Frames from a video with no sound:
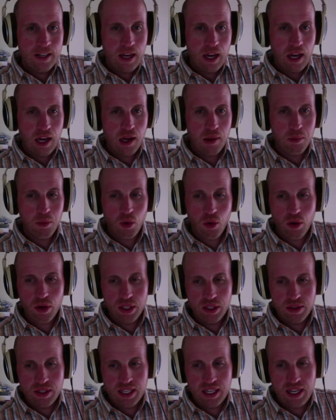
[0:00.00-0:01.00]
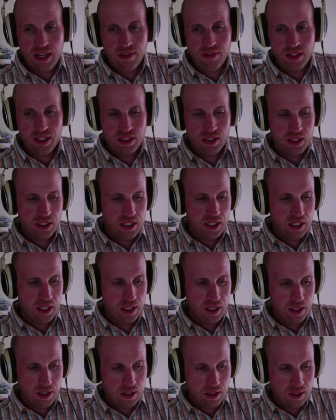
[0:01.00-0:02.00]
Or you can
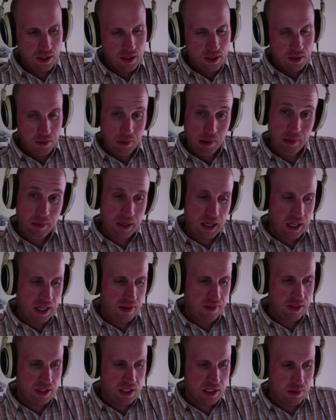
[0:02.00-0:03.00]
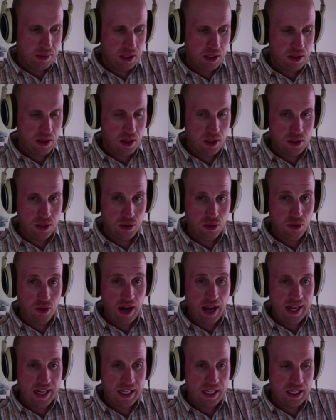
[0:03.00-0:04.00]
obviously, maybe not obviously, but you can also
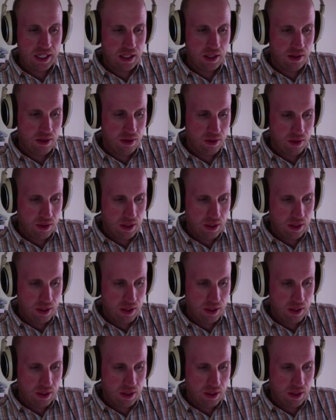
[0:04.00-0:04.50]
drag it in